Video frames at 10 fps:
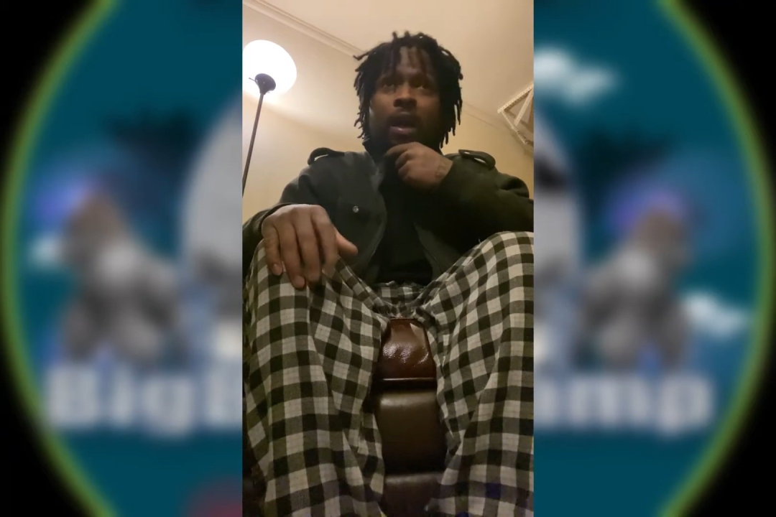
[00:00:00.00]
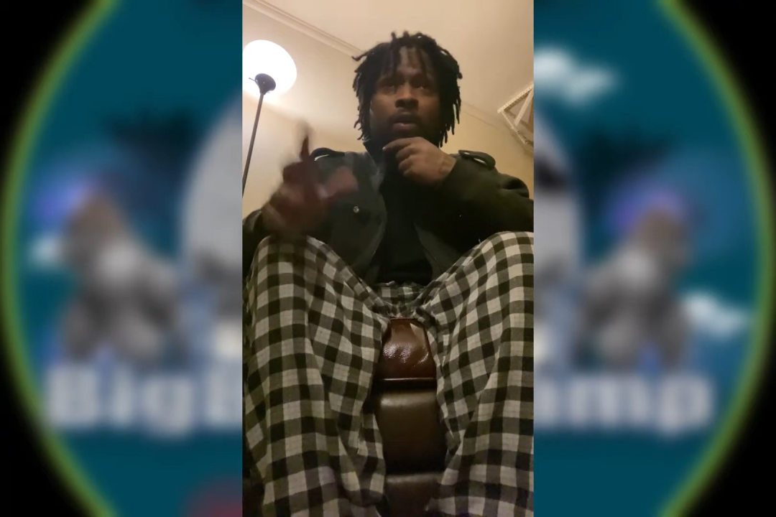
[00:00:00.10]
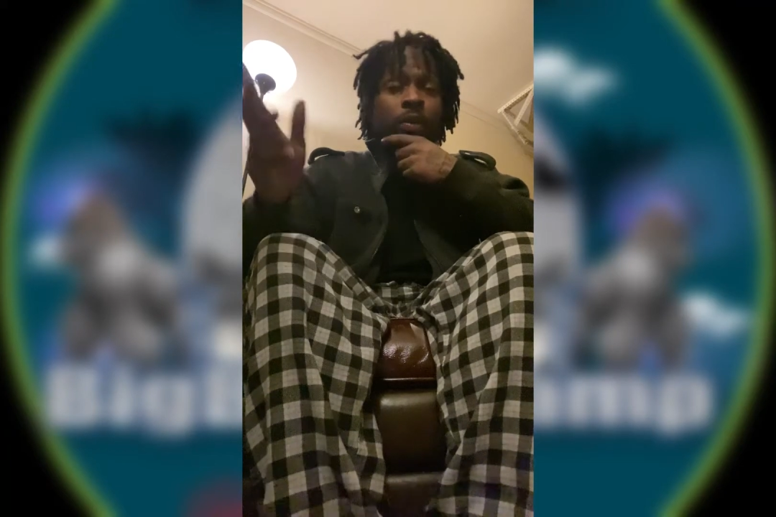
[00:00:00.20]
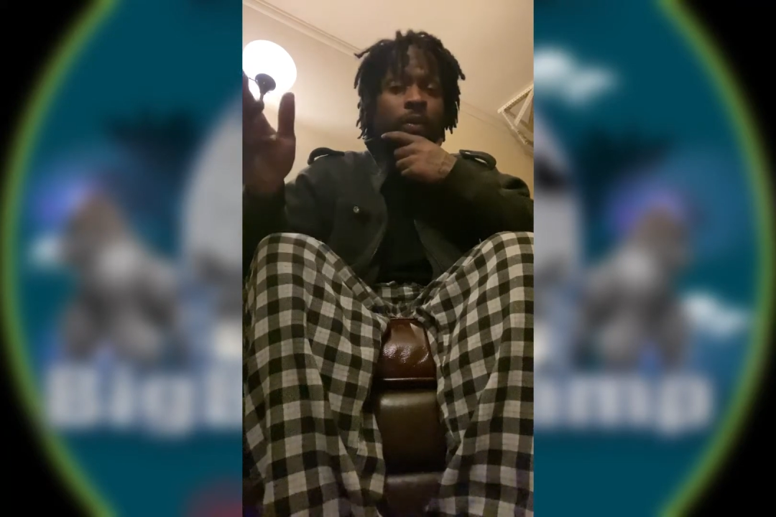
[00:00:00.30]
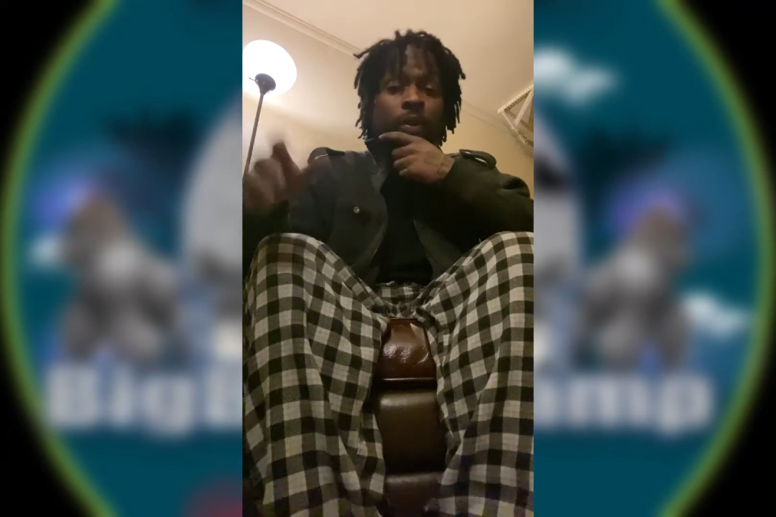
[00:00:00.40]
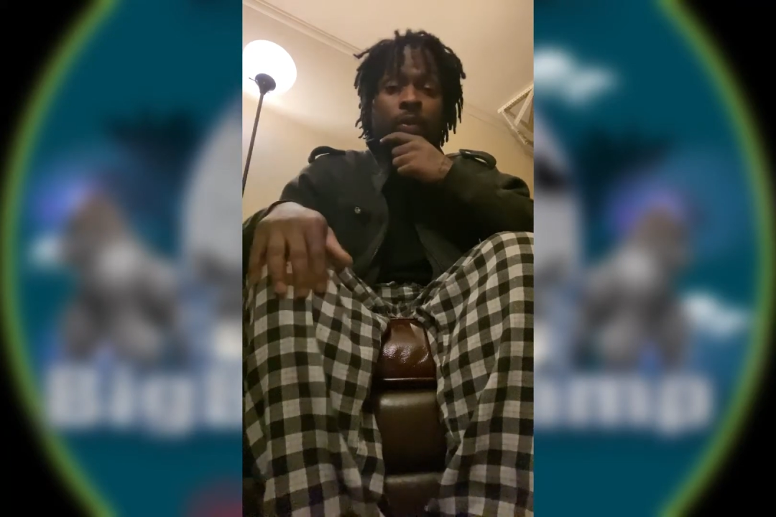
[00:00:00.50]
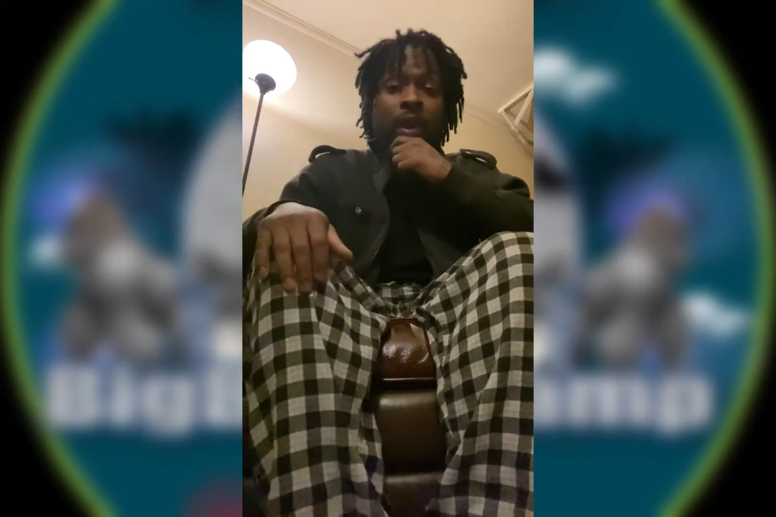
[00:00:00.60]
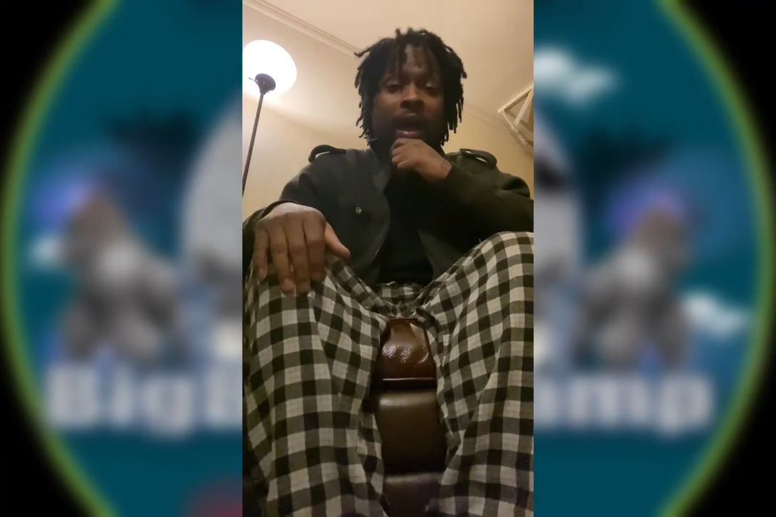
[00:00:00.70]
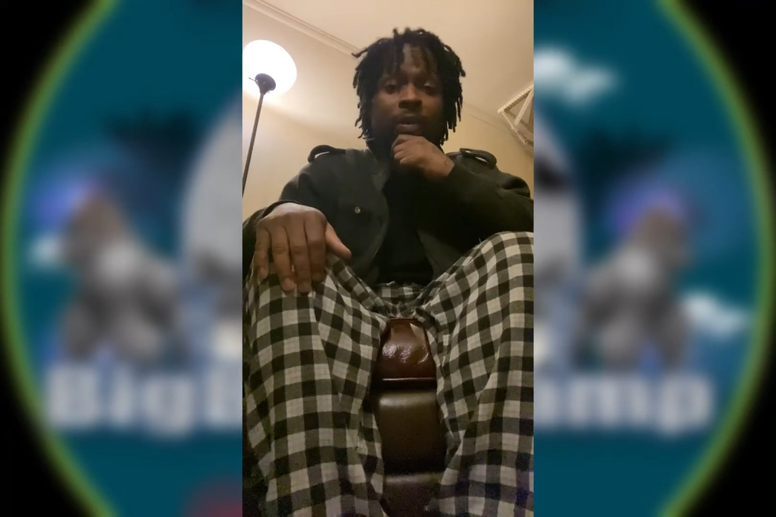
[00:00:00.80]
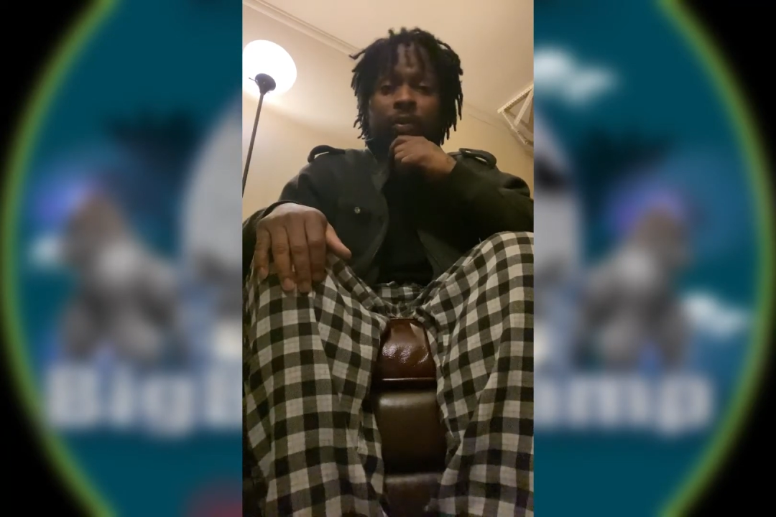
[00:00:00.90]

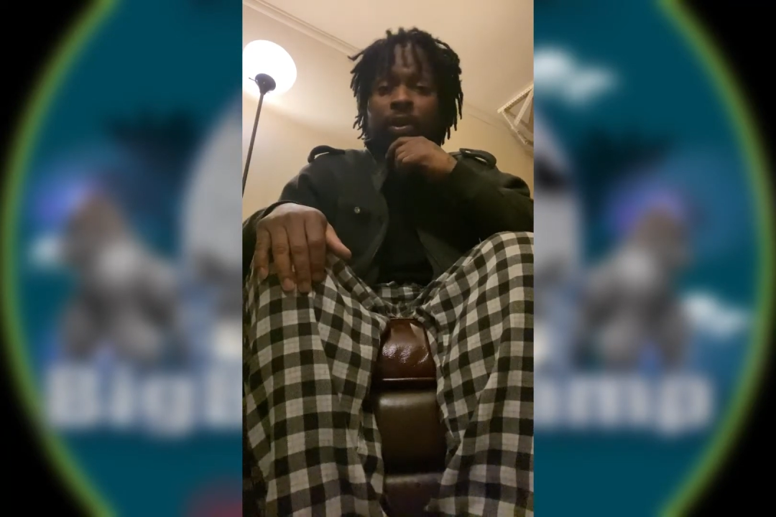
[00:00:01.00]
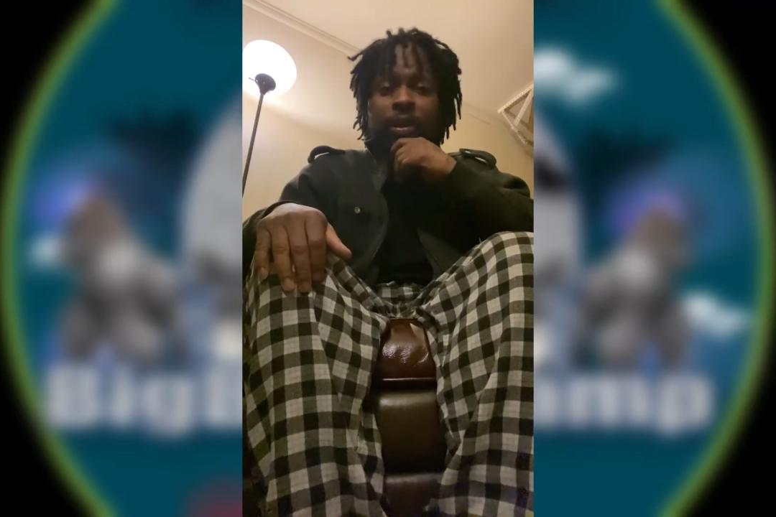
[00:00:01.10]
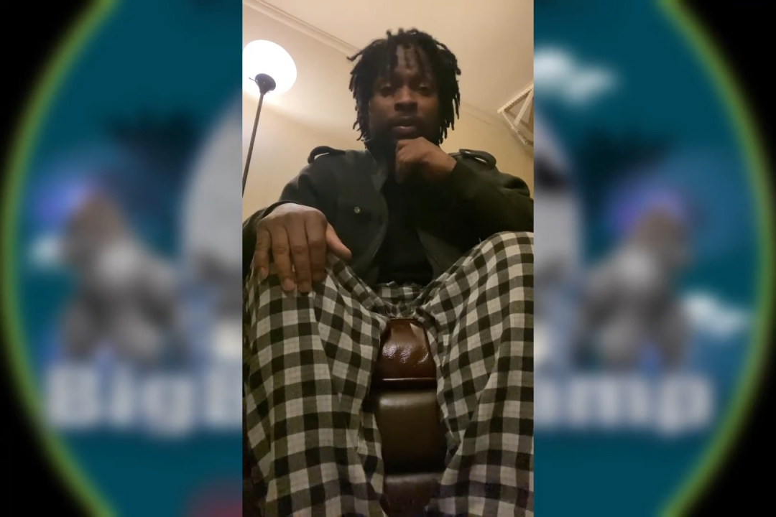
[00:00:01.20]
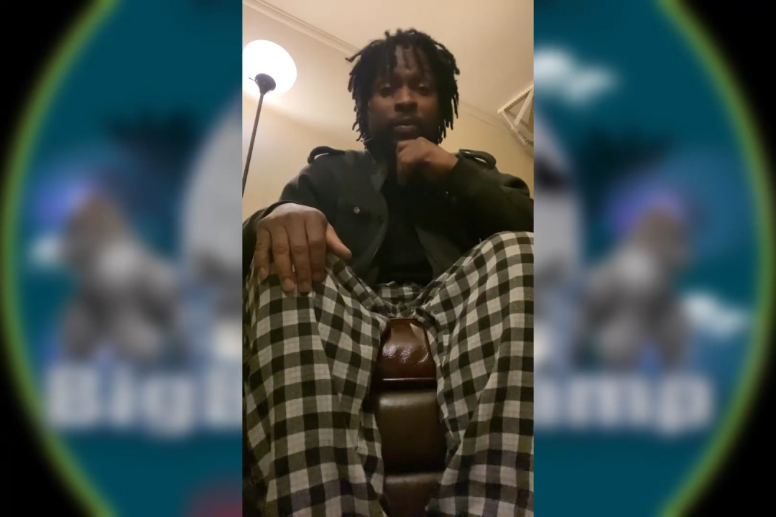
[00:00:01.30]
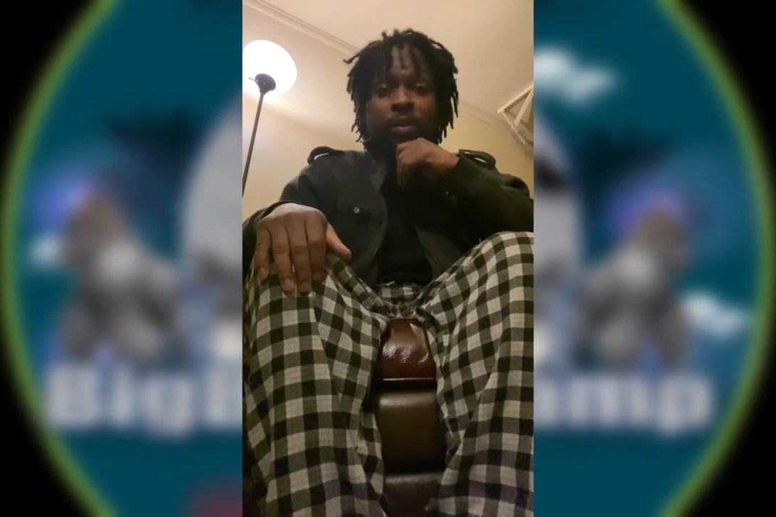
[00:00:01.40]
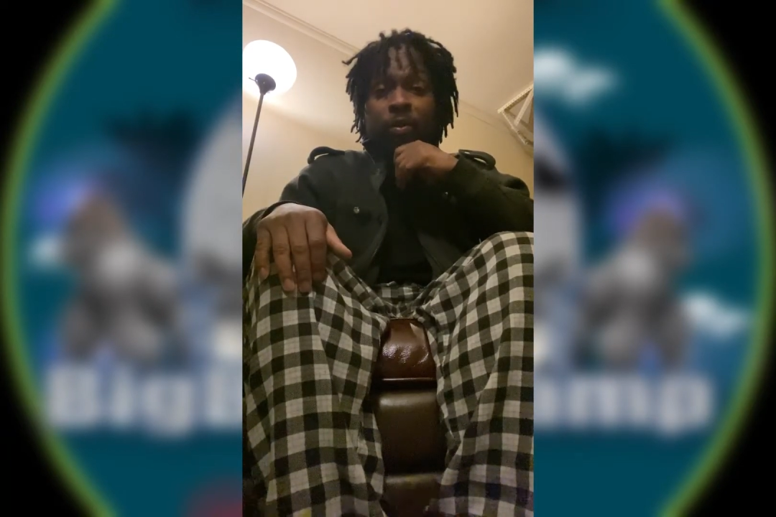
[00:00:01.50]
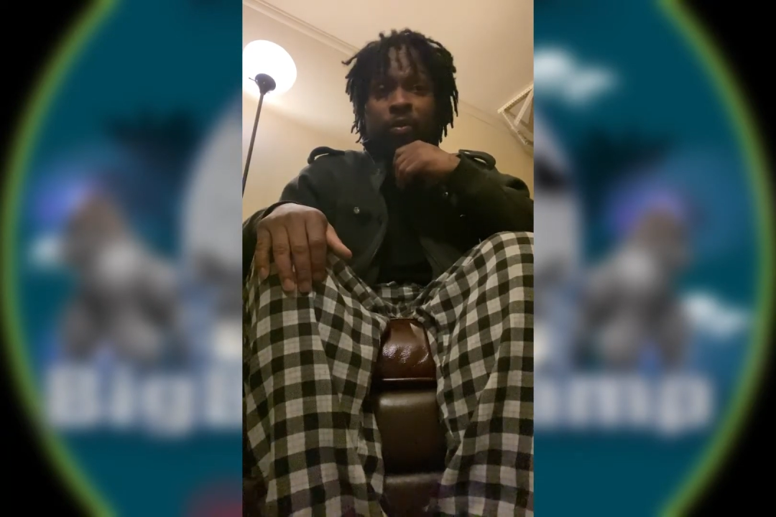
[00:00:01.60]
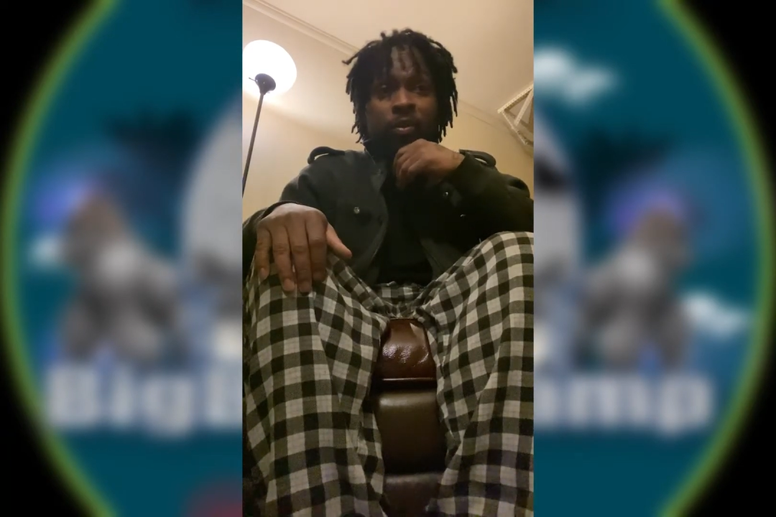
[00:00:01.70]
don't care no more.